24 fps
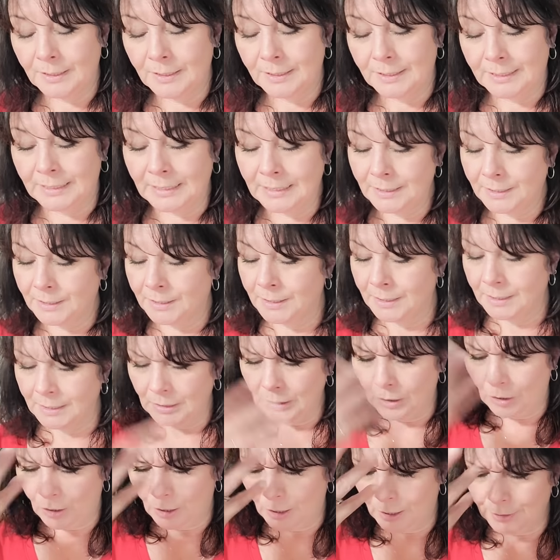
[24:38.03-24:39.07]
Getting it
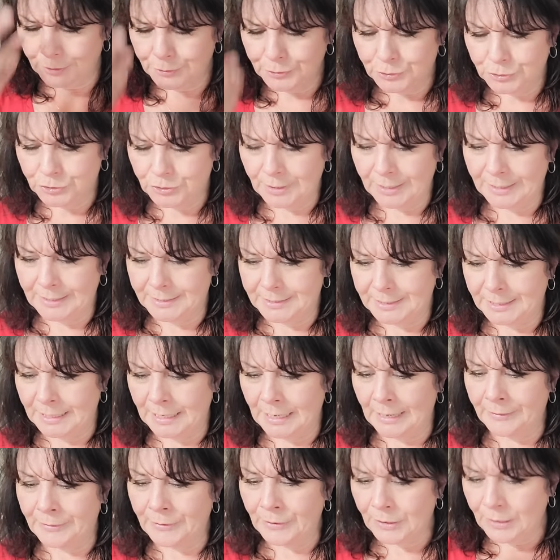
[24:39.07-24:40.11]
all straight
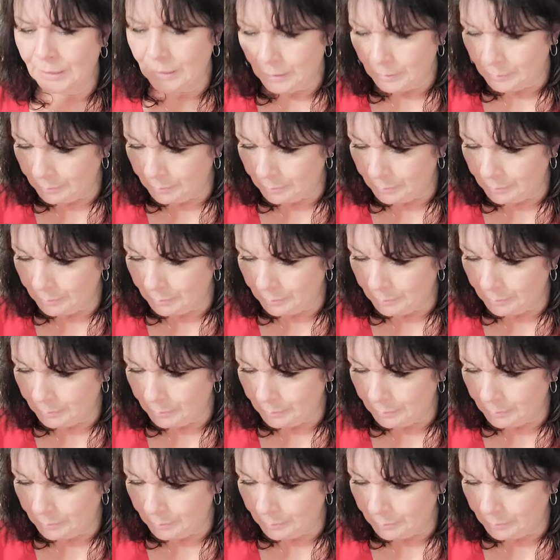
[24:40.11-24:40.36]
together.